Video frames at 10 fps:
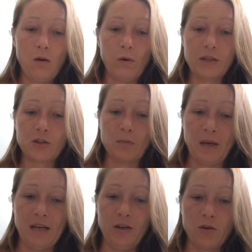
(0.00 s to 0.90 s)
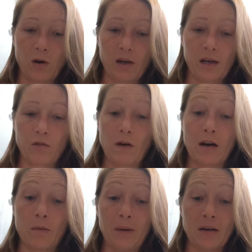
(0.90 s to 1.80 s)
Oyster Bay, New York, in a
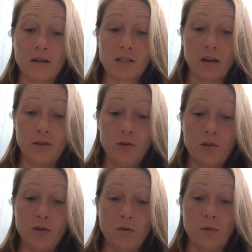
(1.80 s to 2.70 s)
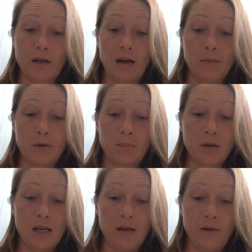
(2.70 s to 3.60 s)
rare appearance on YouTube, we are able to
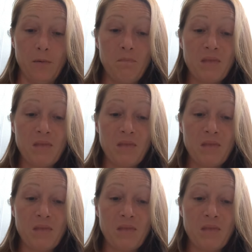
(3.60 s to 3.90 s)
bring you